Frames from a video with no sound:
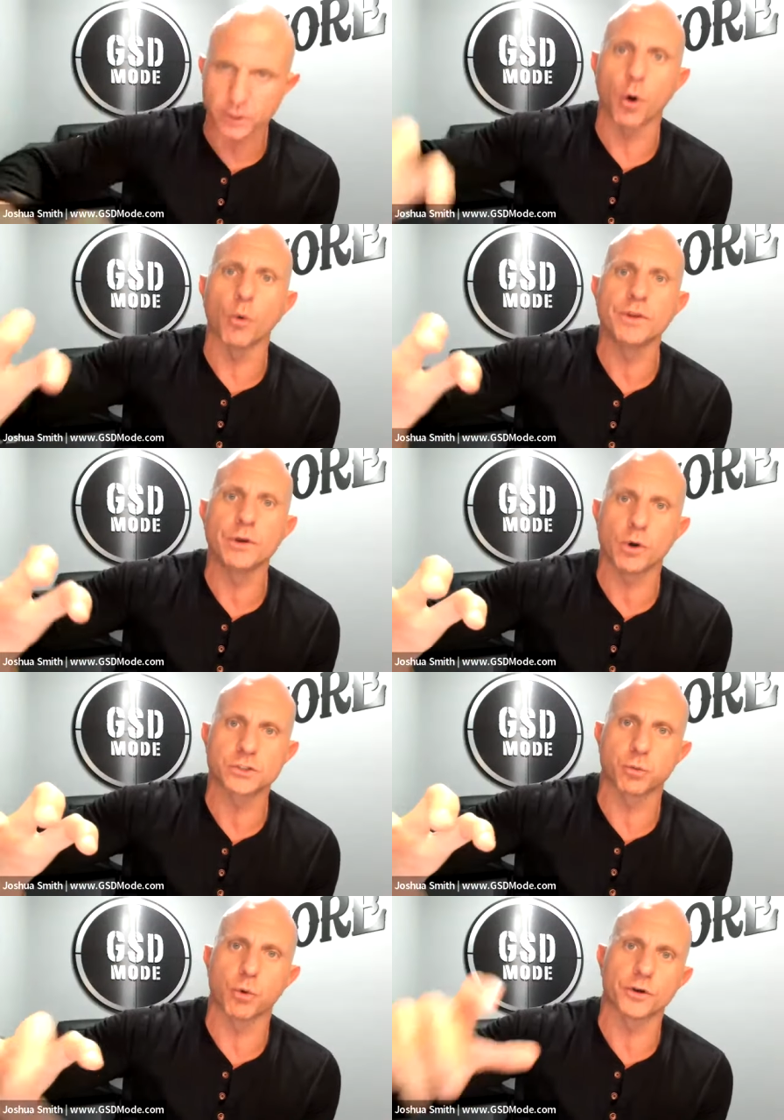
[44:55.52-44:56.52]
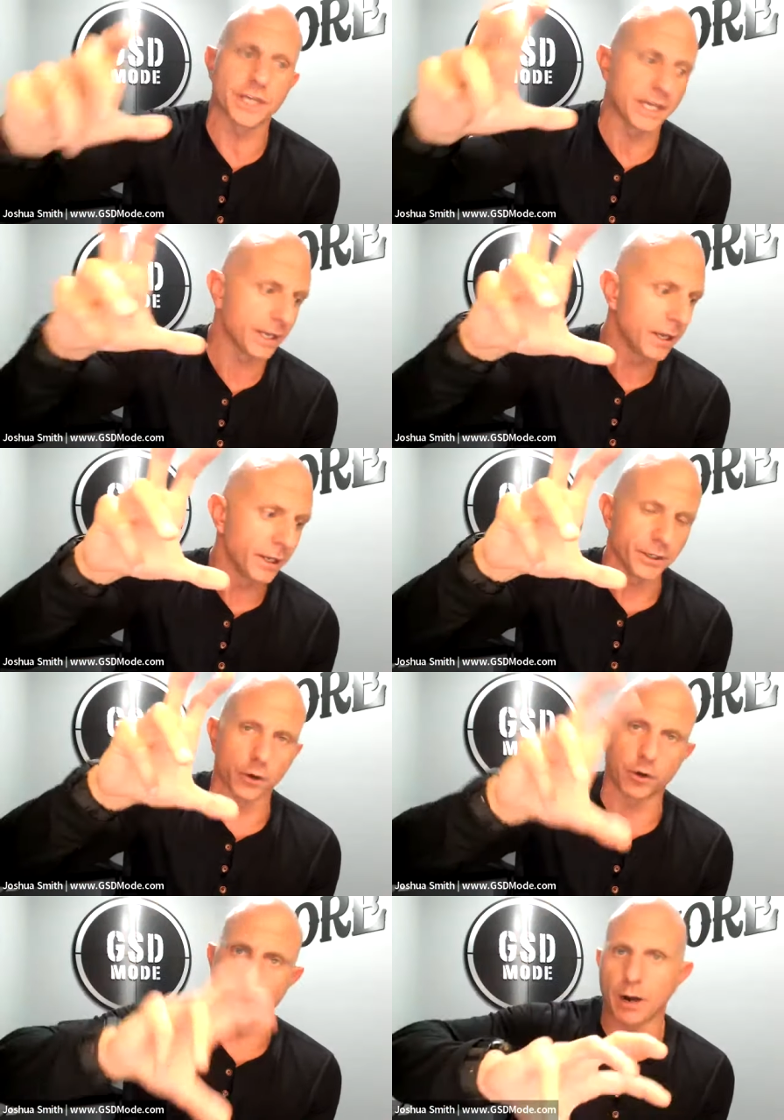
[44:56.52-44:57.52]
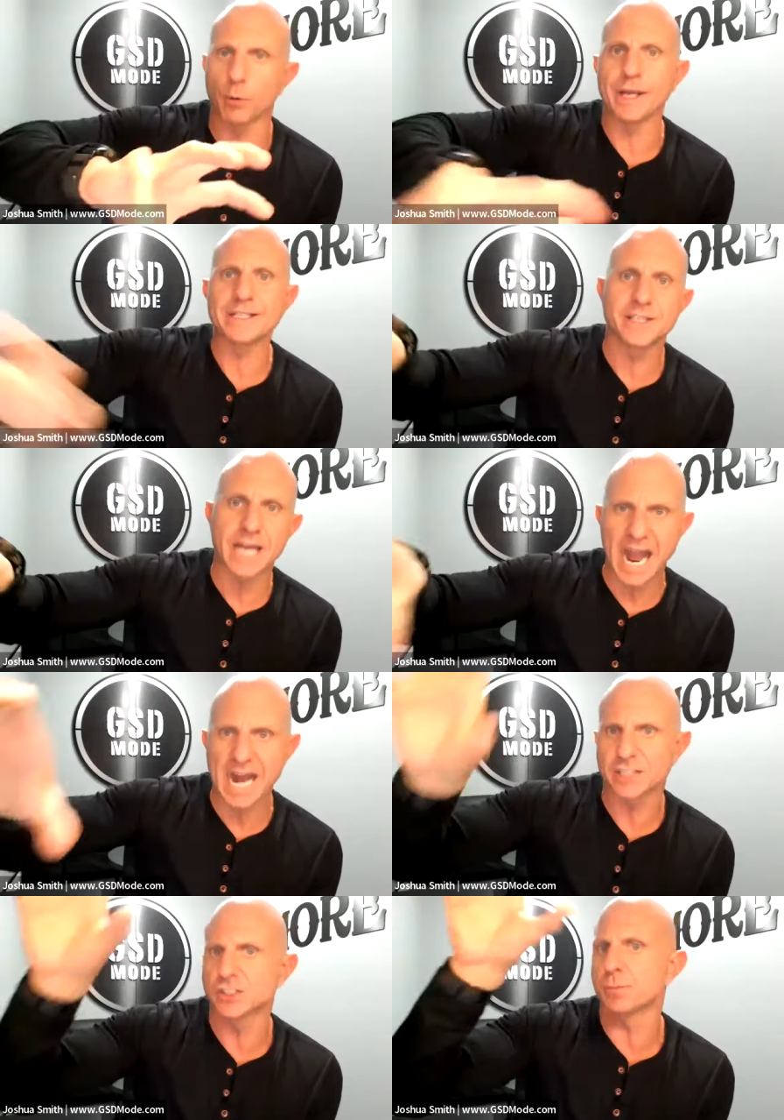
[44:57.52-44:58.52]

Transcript: on only what's working, you know, cut out wasted ad